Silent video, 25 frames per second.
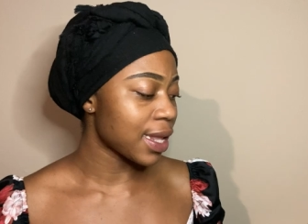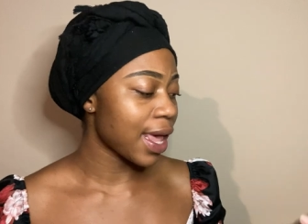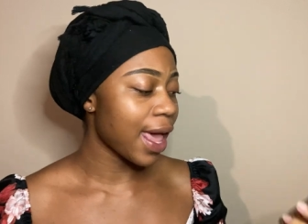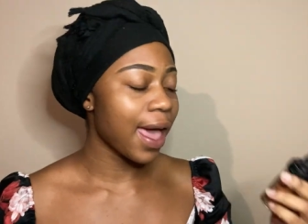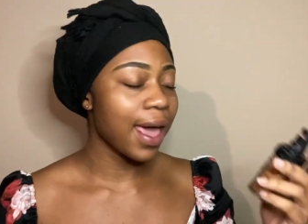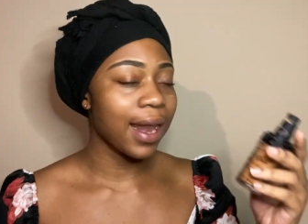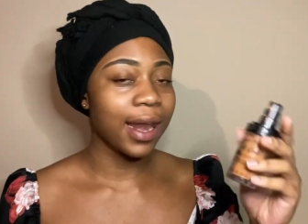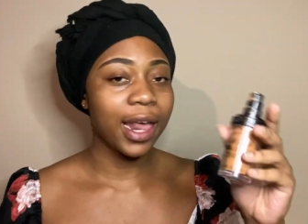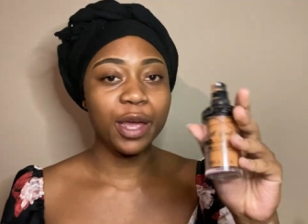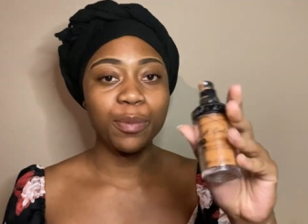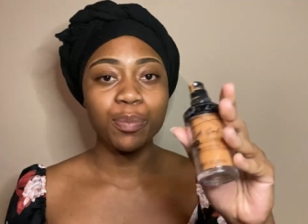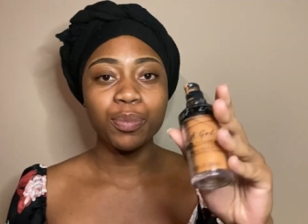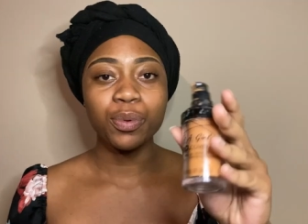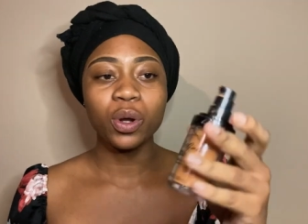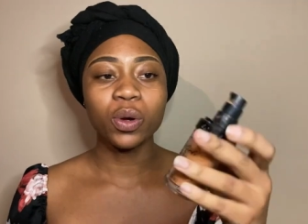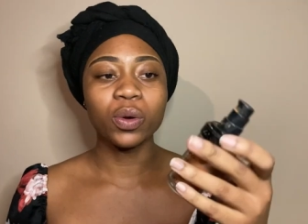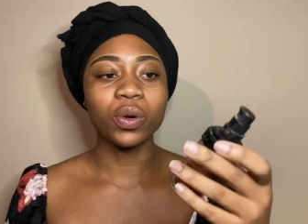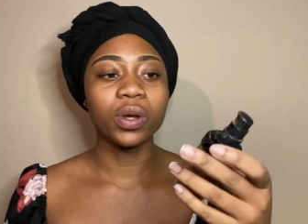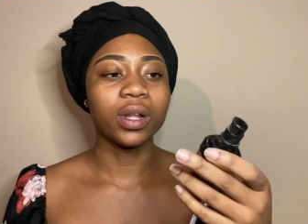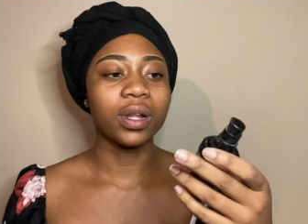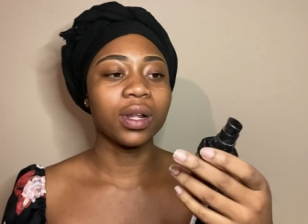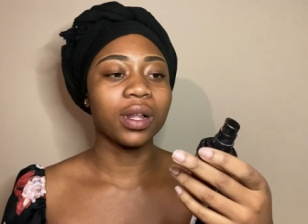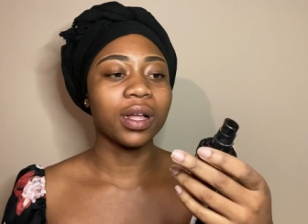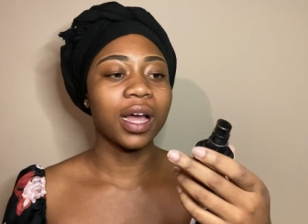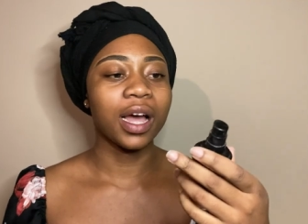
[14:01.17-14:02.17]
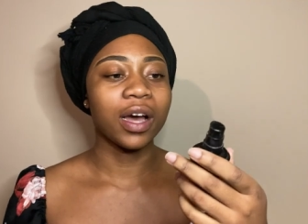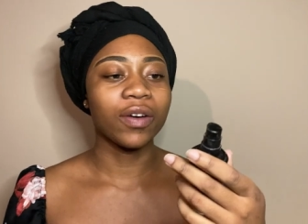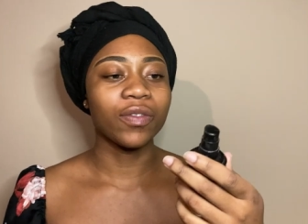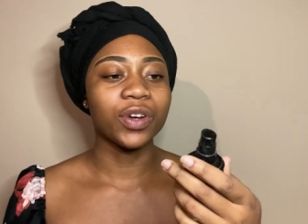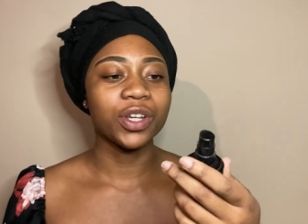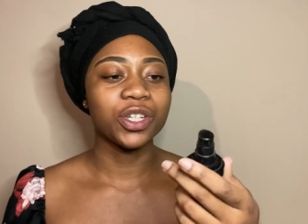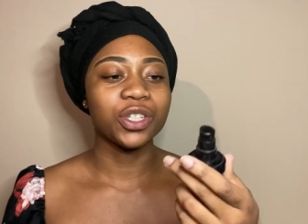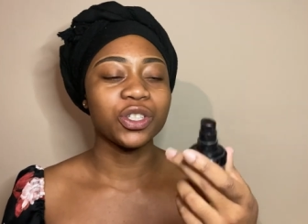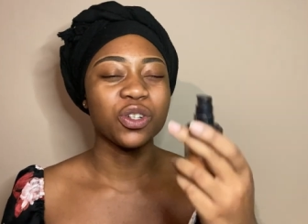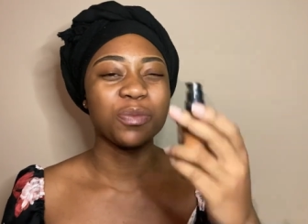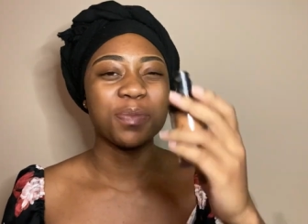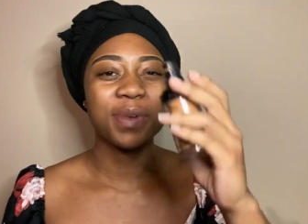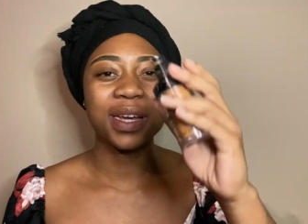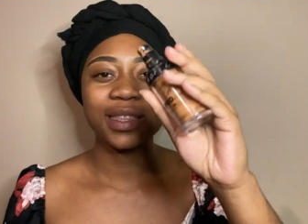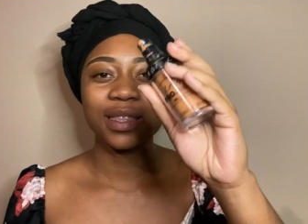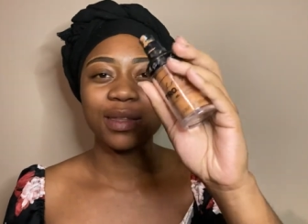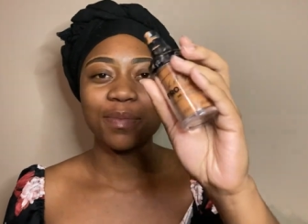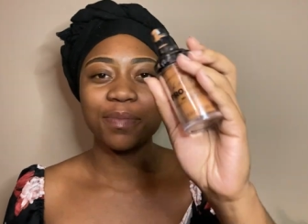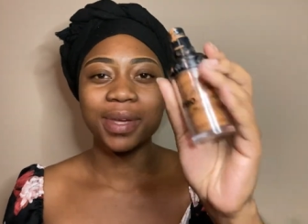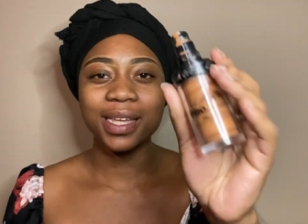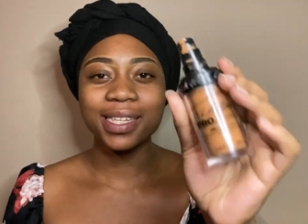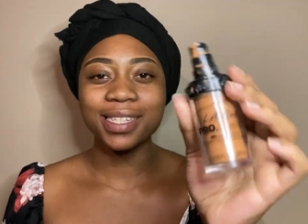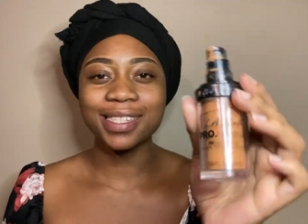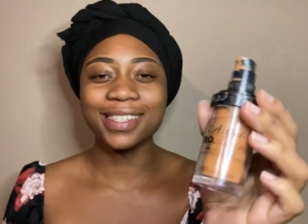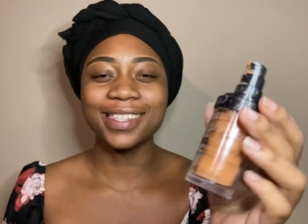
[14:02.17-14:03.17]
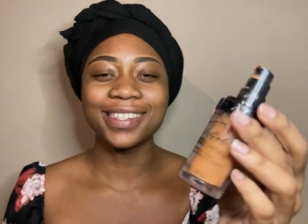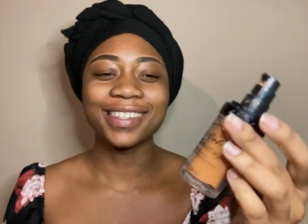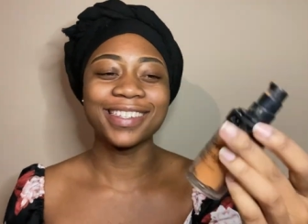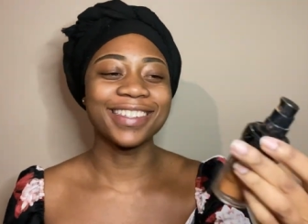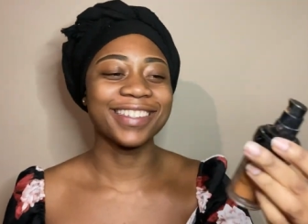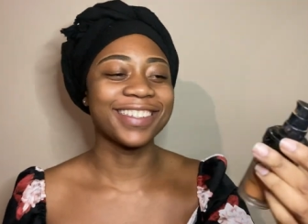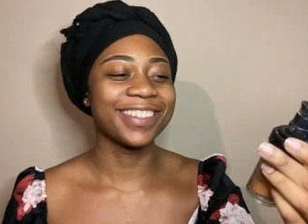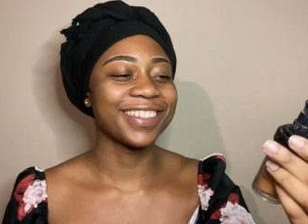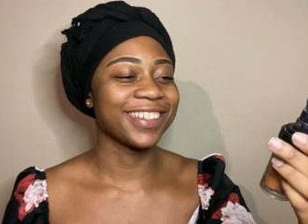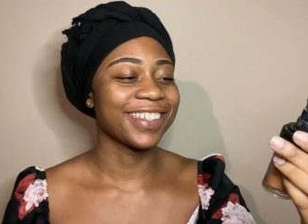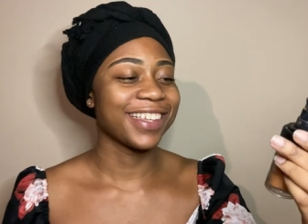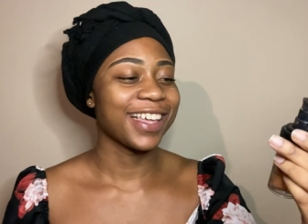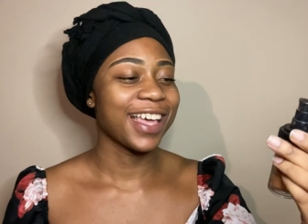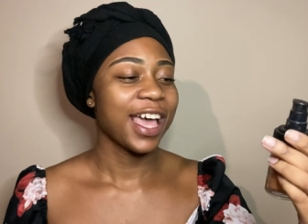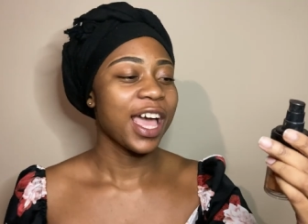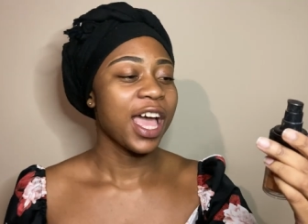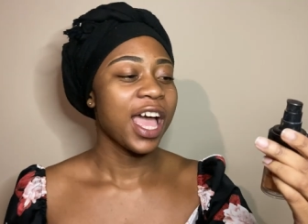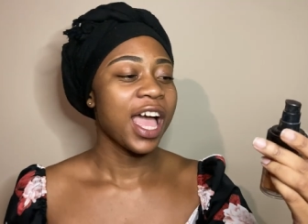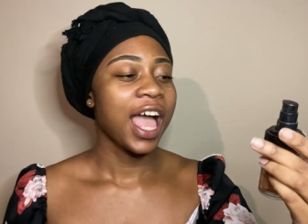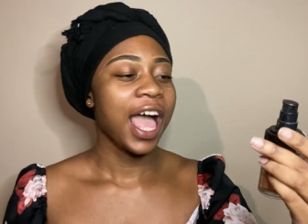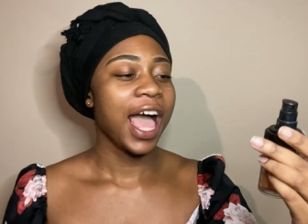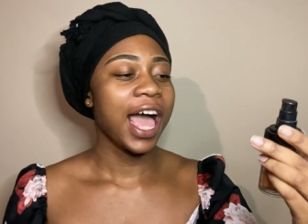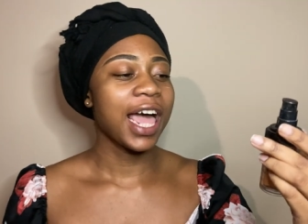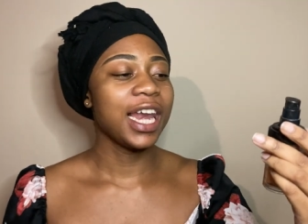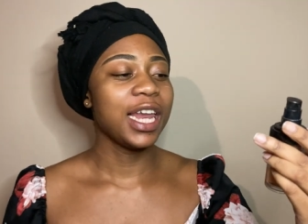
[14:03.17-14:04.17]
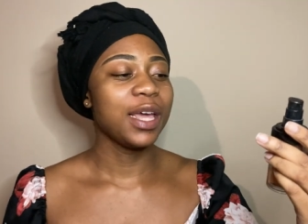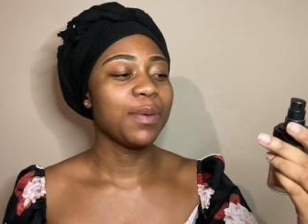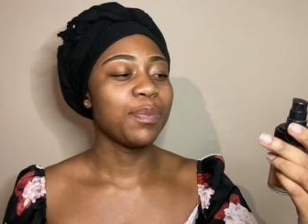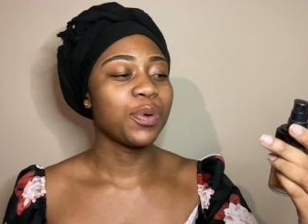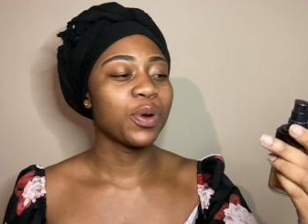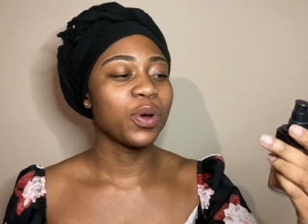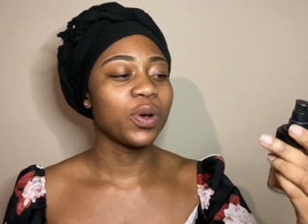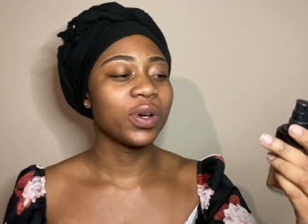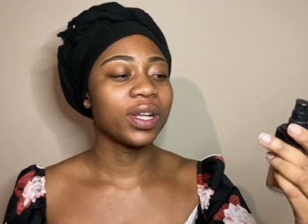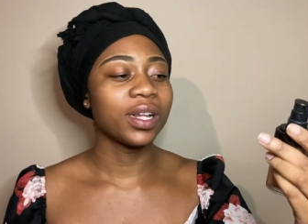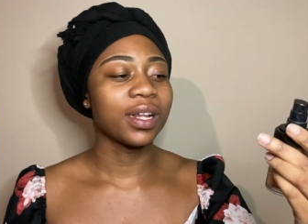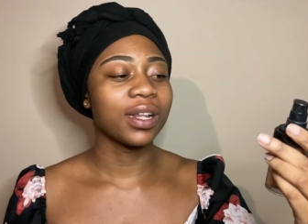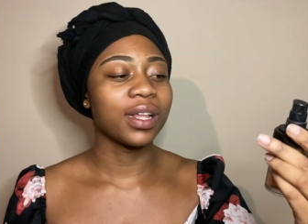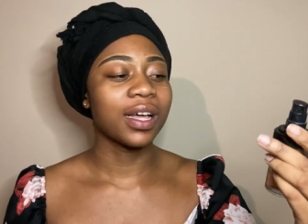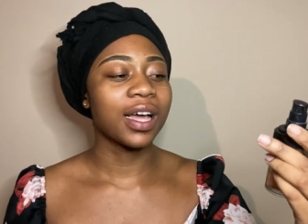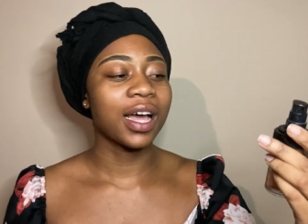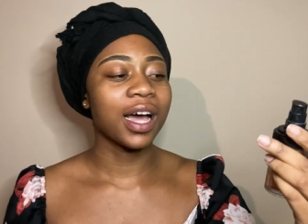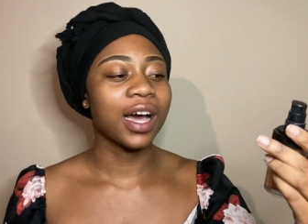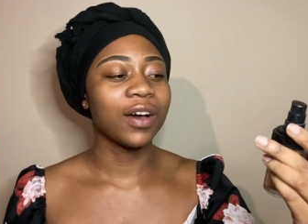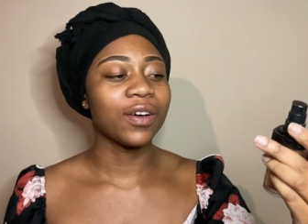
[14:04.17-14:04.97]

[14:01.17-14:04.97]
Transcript: LA Pro Girl Coverage, you don't mind the mess, LA Pro Girl